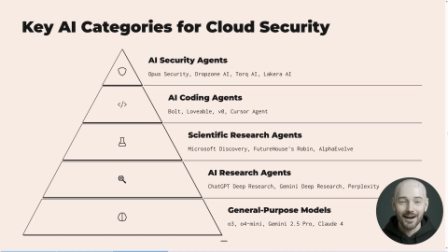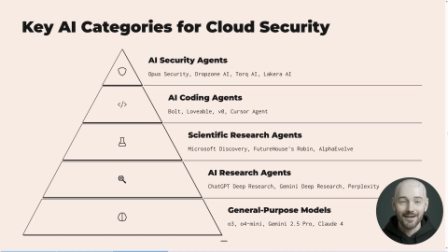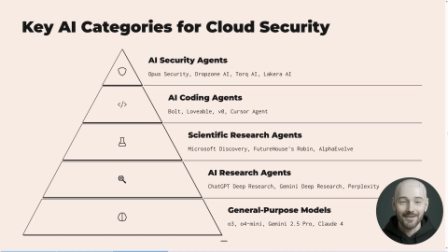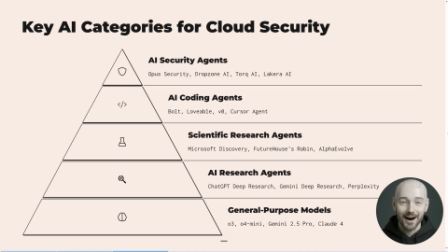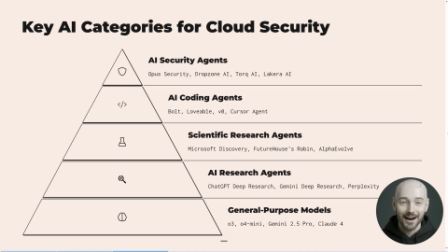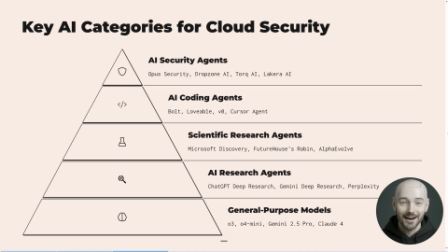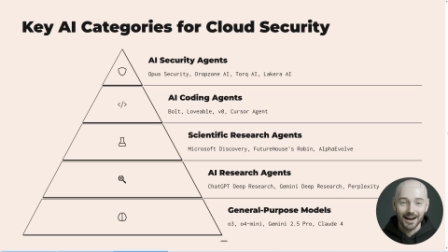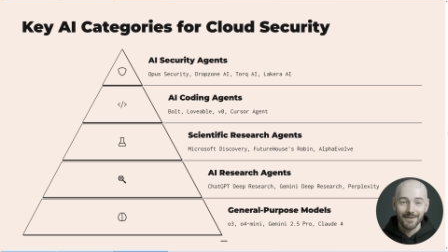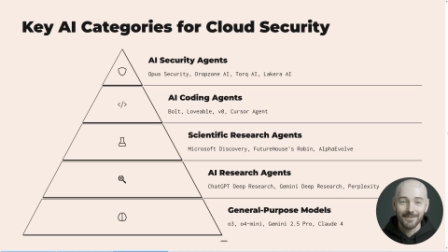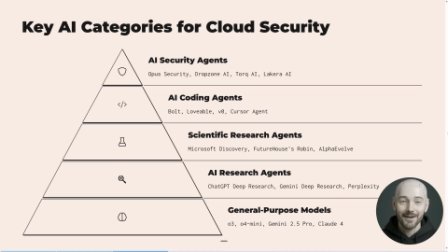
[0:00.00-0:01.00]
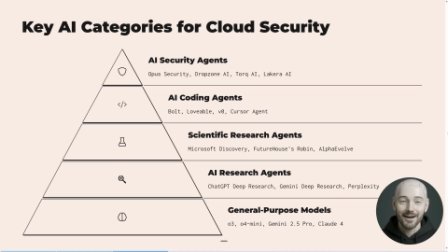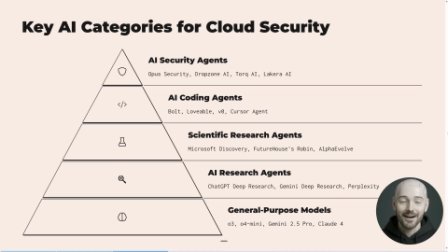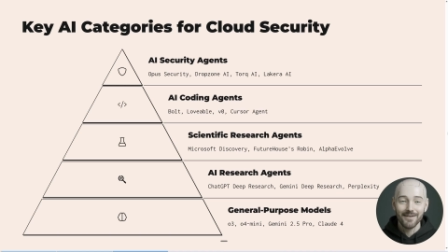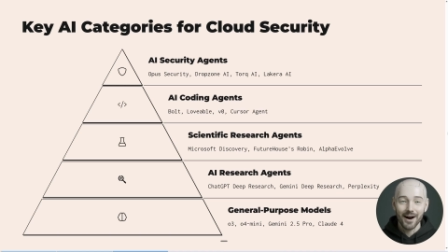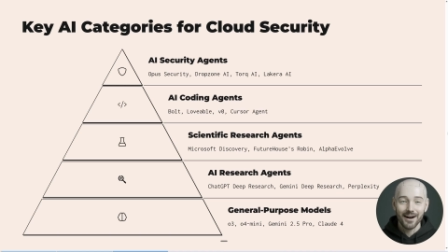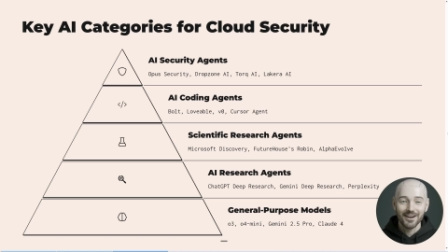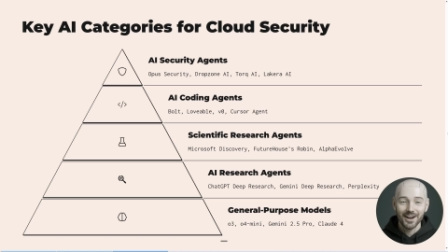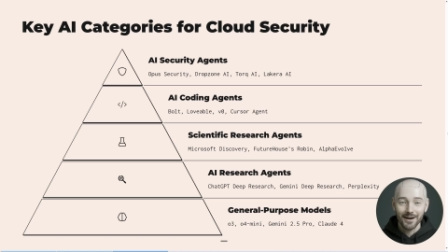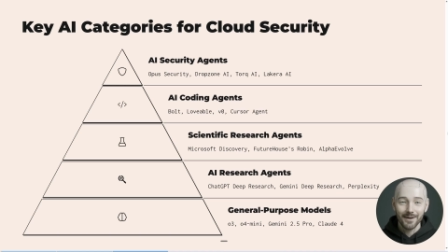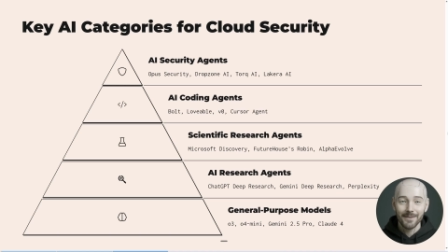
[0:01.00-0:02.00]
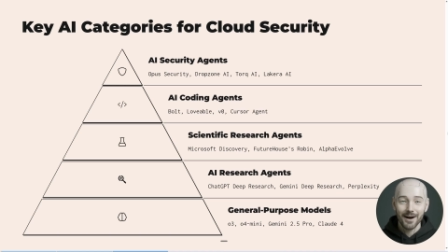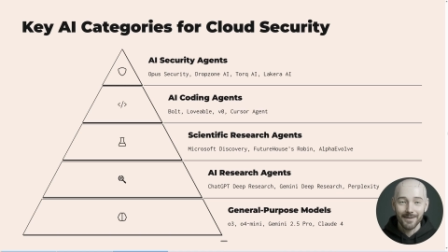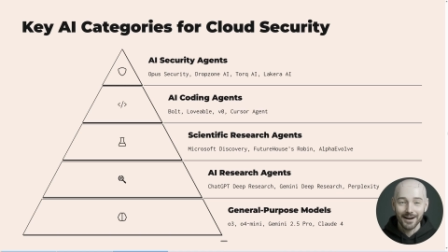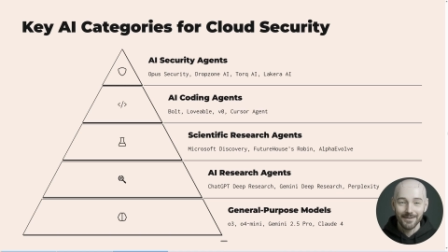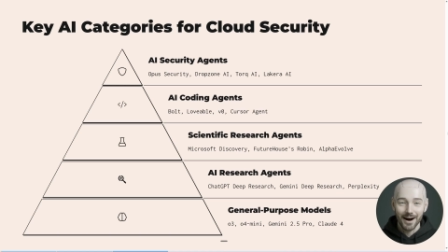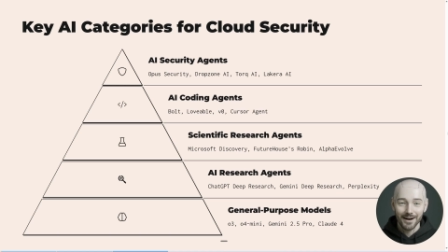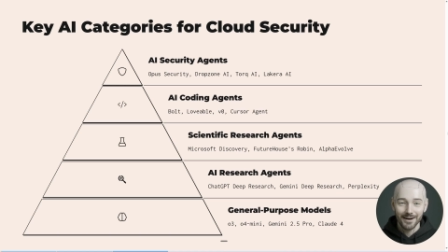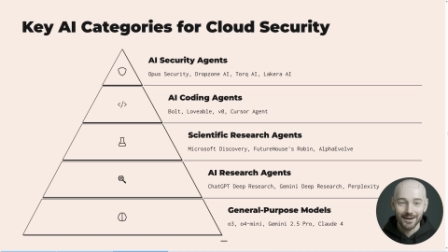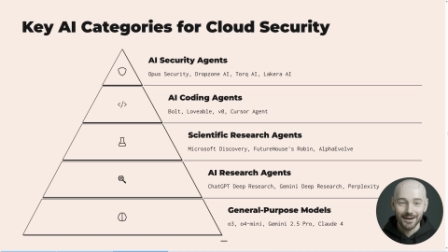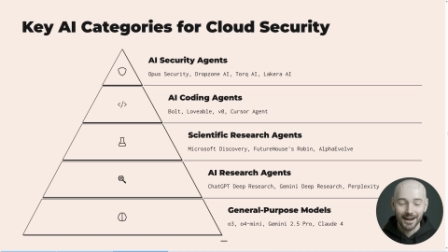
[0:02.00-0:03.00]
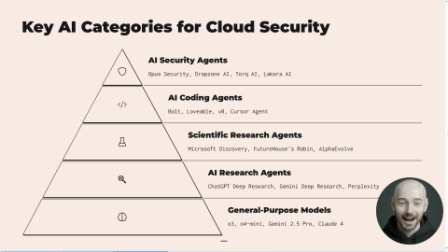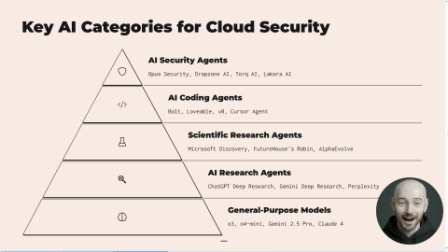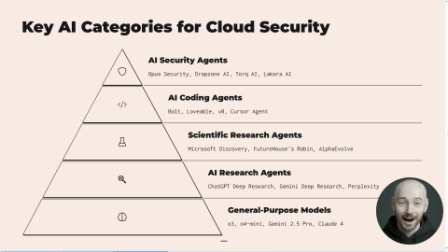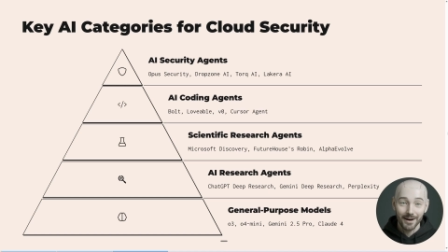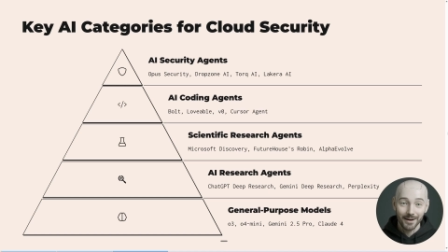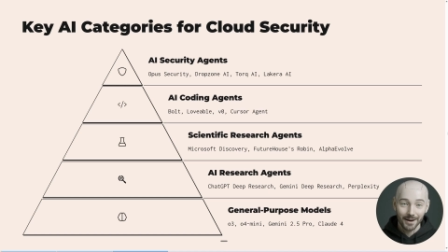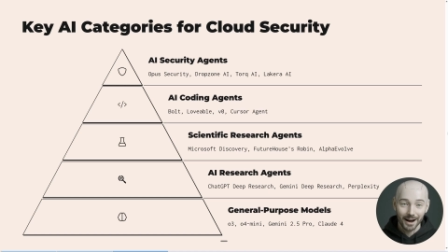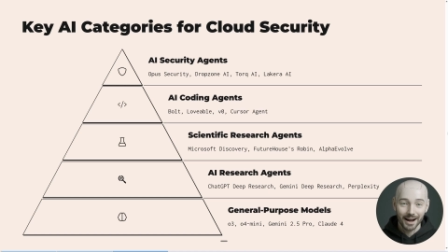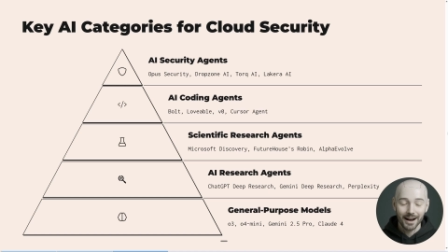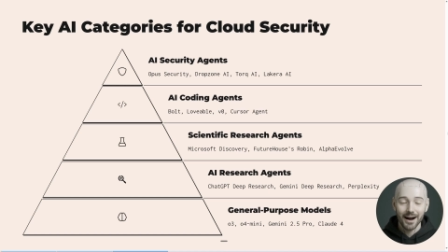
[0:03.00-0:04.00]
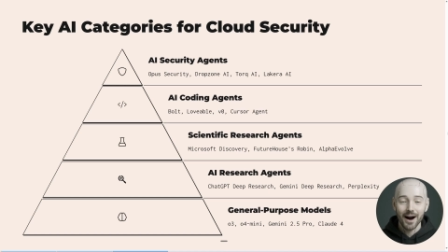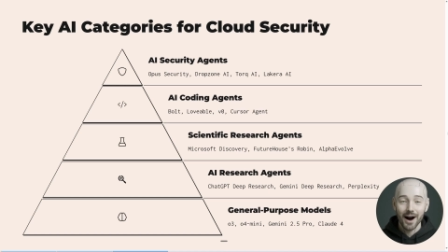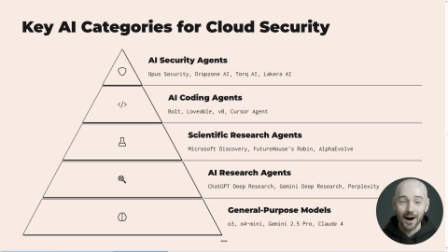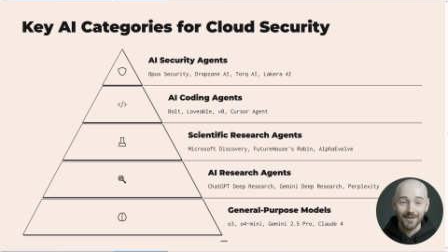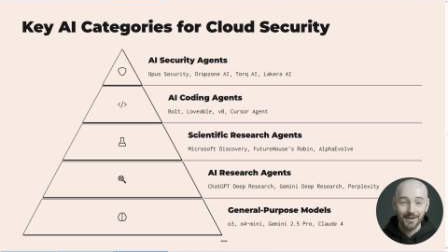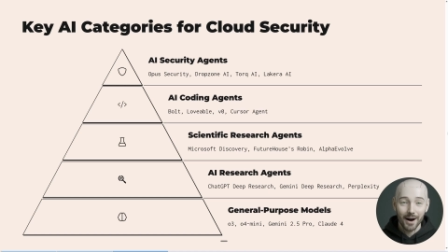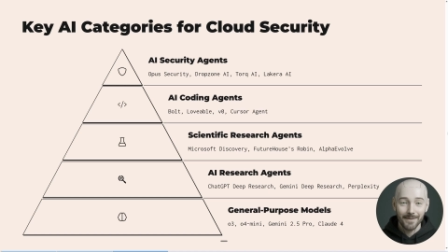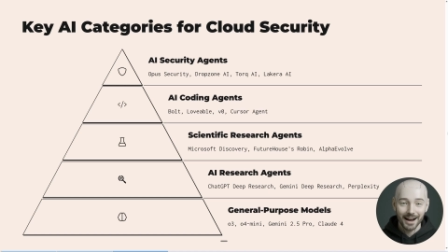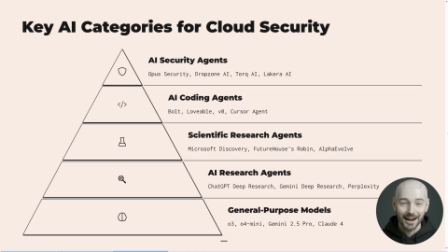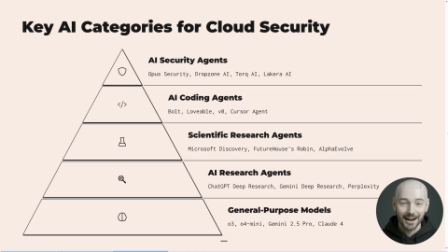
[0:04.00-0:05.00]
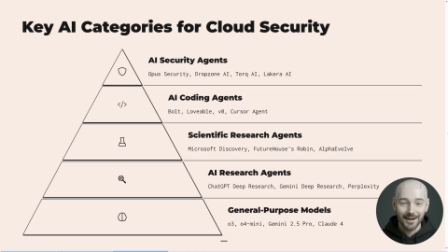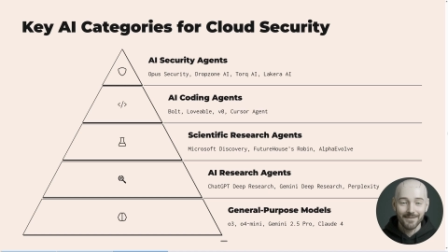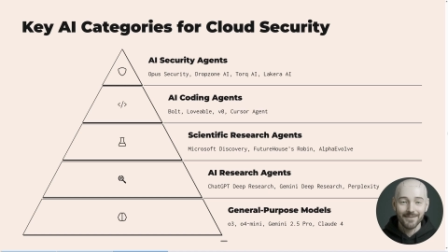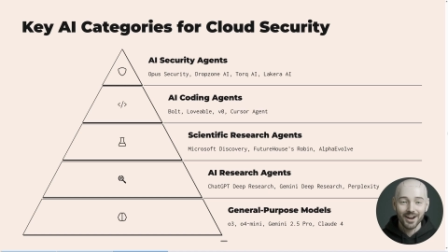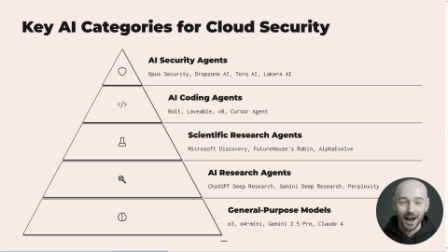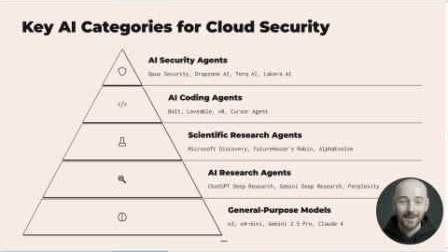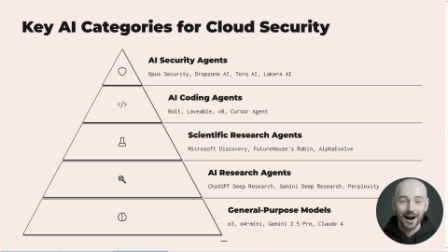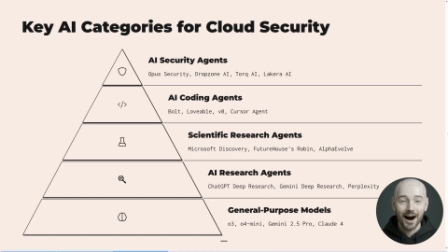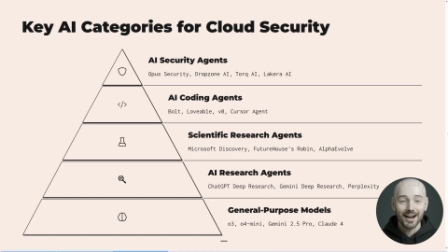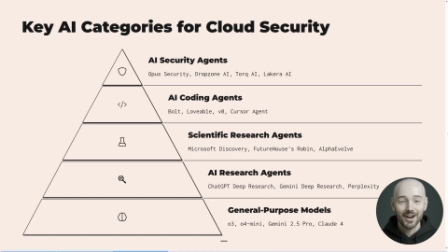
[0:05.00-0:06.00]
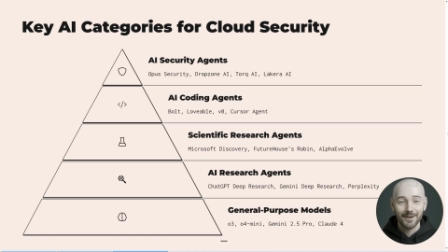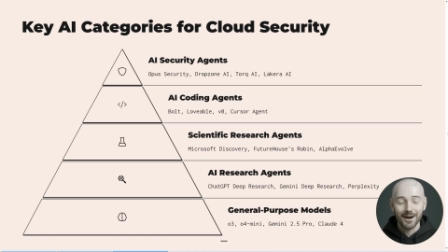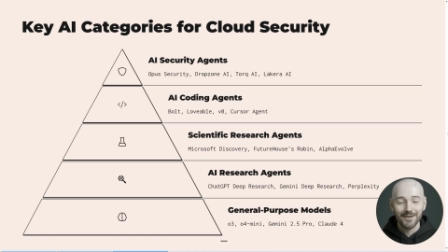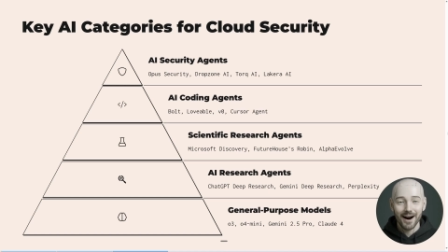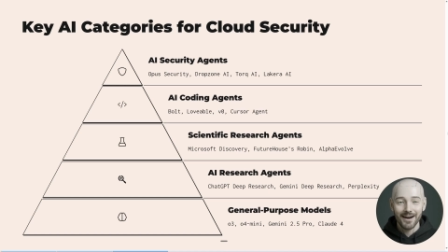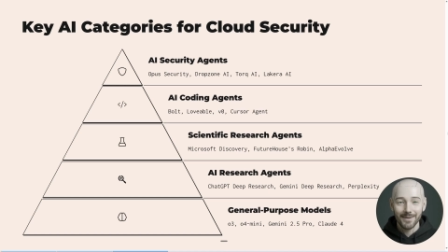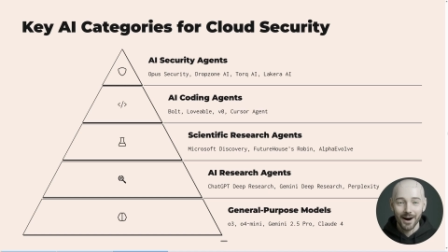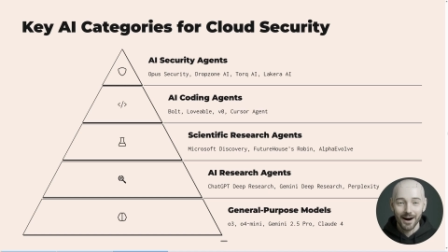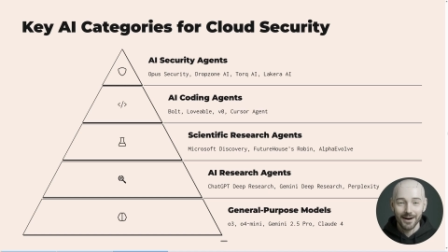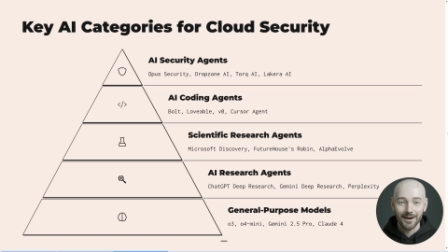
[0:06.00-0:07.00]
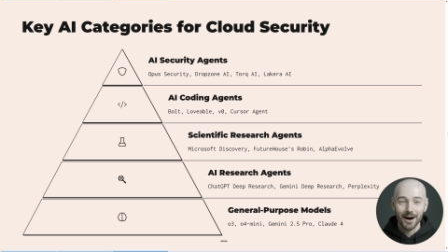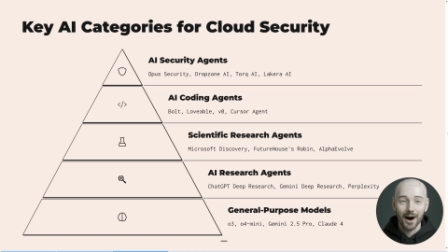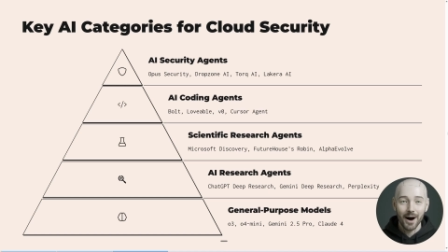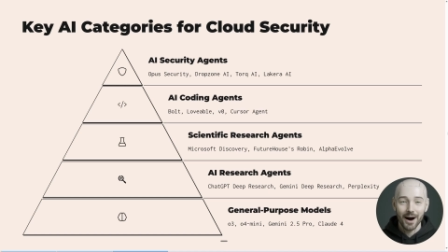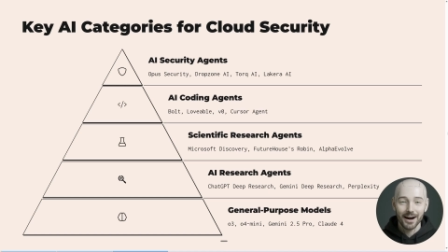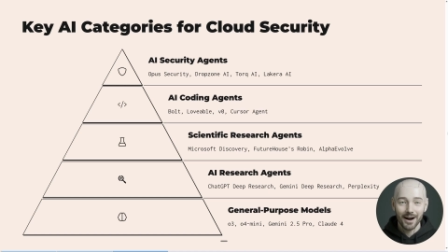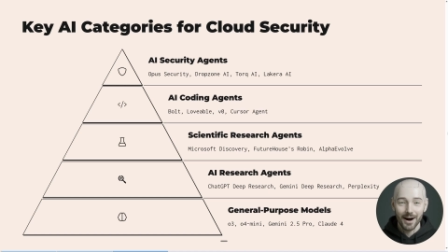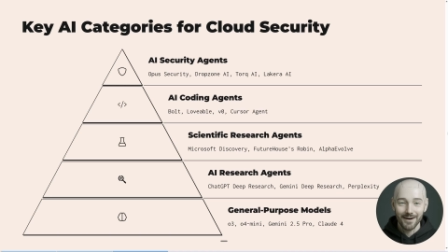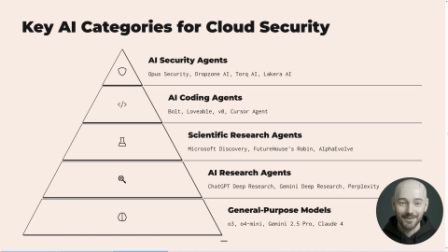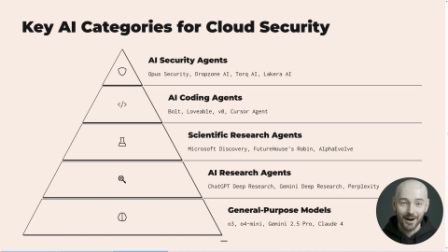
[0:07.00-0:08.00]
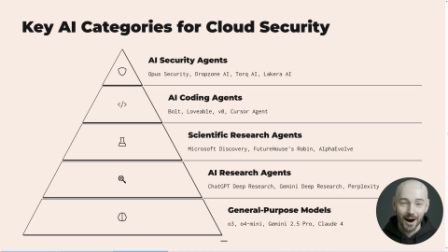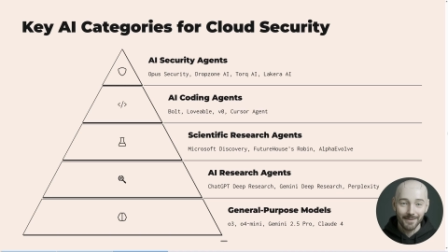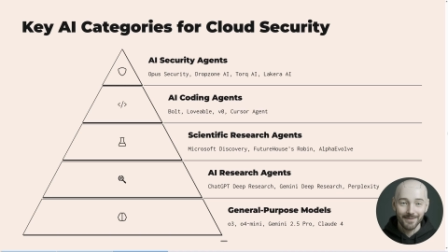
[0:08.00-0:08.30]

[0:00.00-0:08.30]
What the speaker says: Finally, you've got general purpose models like O3, O4 Mini, Gemini 2.5 Pro, or Claude 4.